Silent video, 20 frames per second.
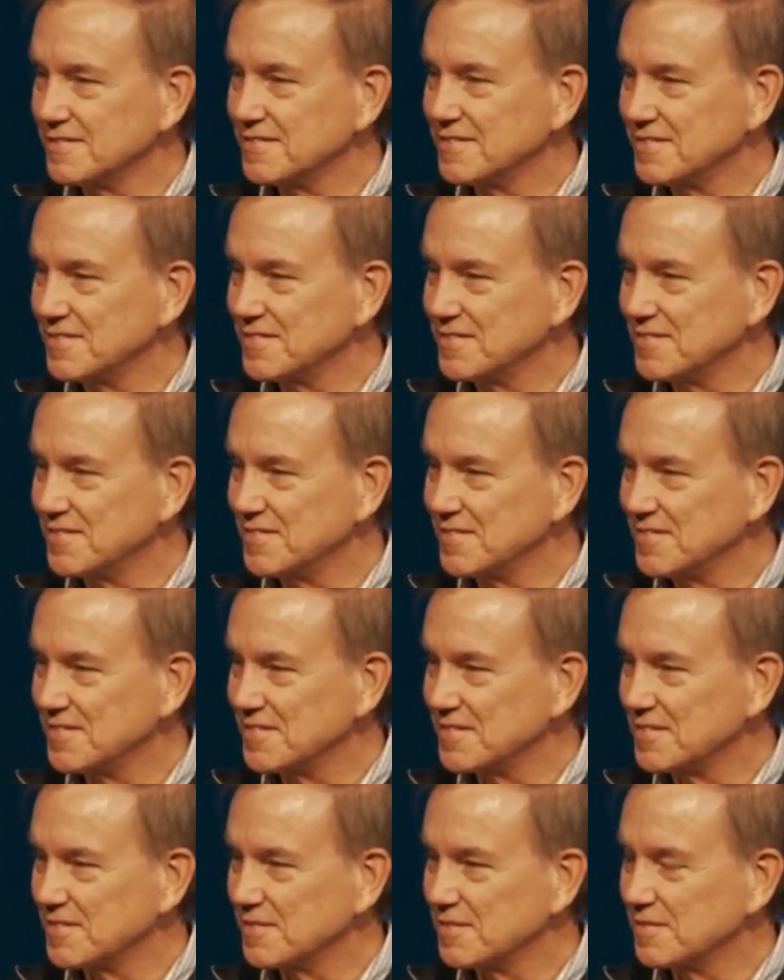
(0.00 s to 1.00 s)

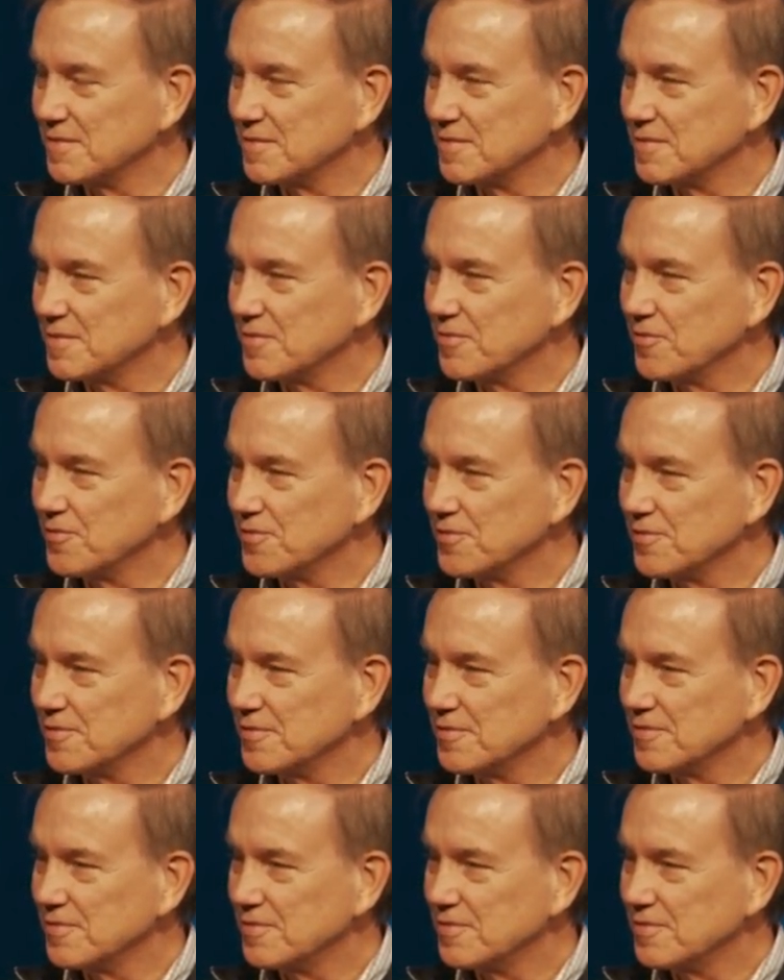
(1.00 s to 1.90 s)
No one is speaking in this clip.